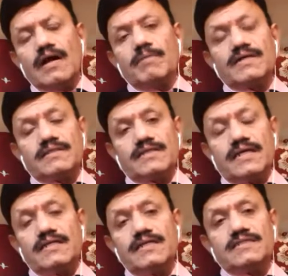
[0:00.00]
among the
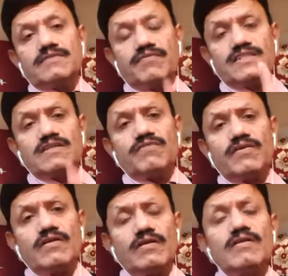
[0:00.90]
10 is, first
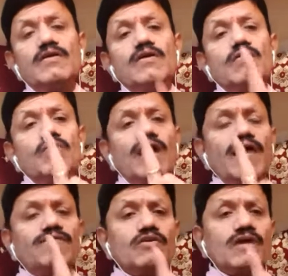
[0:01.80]
of all, we
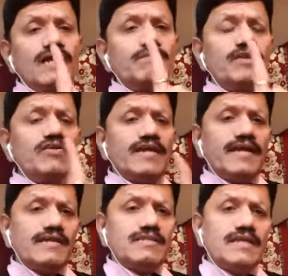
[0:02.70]
have to
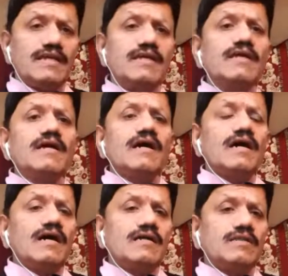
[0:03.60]
communicate the
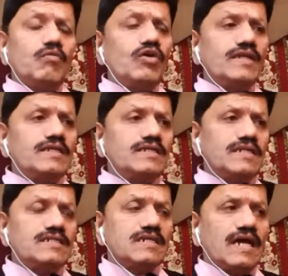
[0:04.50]

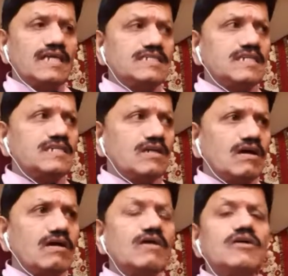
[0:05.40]
orientation
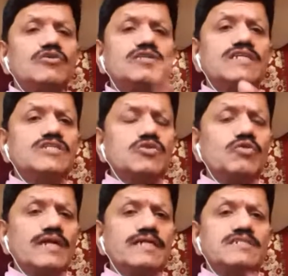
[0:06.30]
agenda to the
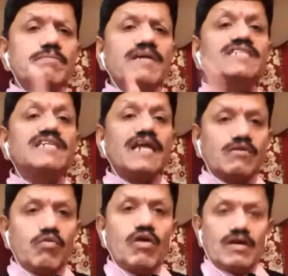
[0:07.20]
students much in
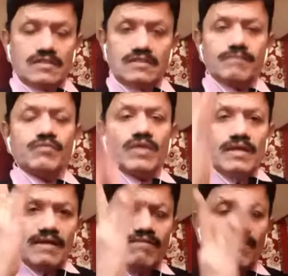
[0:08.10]
advance.
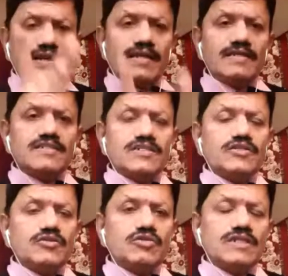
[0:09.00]
Every
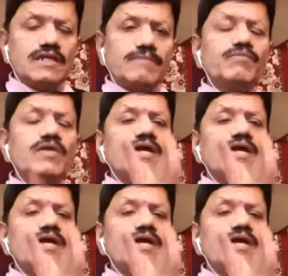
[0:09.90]
institution